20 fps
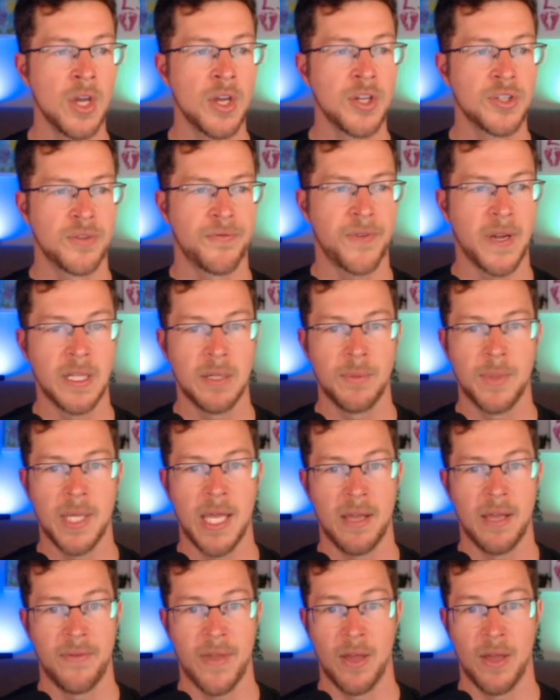So finally, we
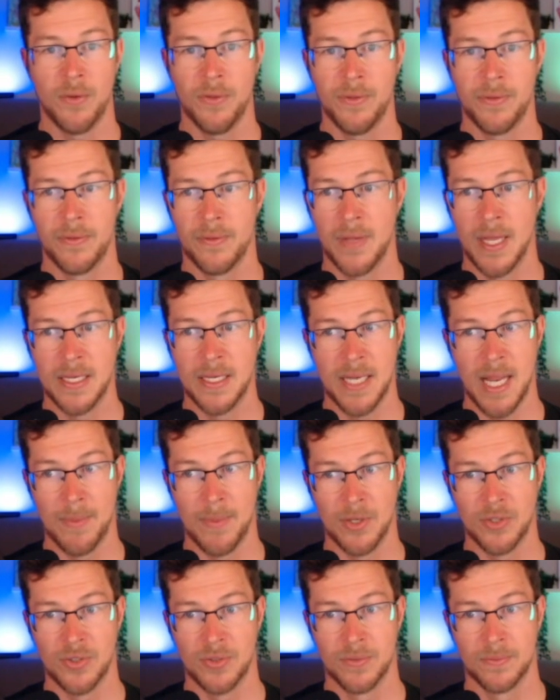have health and
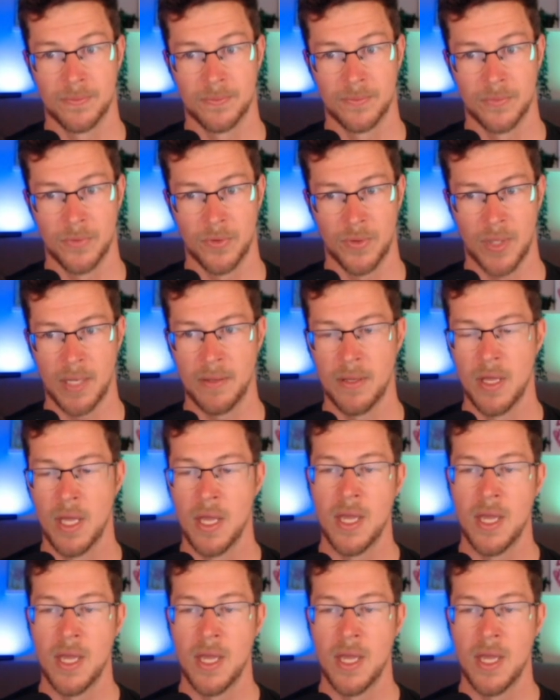damage, okay?